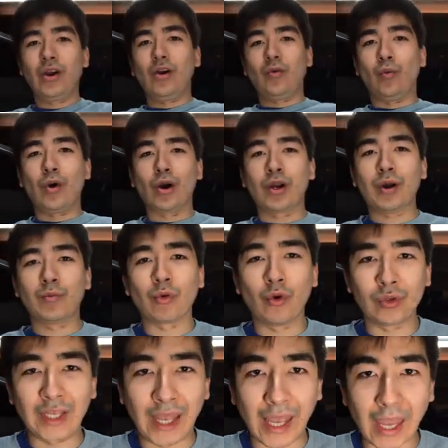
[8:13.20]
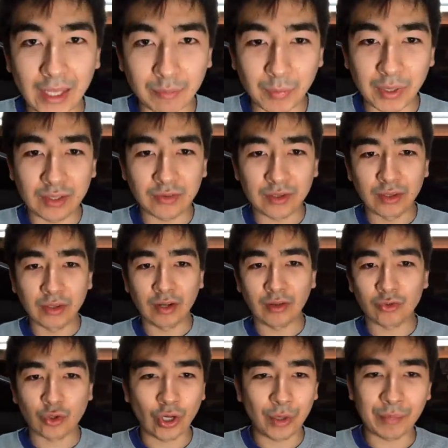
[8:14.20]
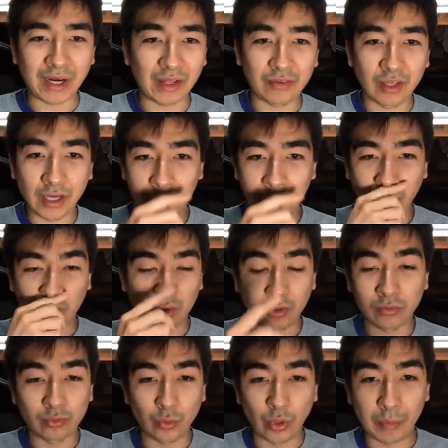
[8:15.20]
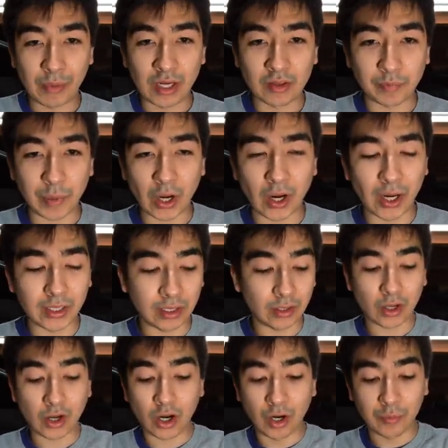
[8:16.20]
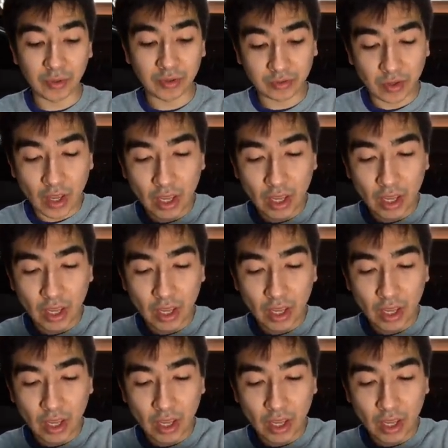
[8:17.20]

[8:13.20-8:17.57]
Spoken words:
welcome, we're only 8 minutes into the stream, and I think I'm already 3 minutes behind in the comments.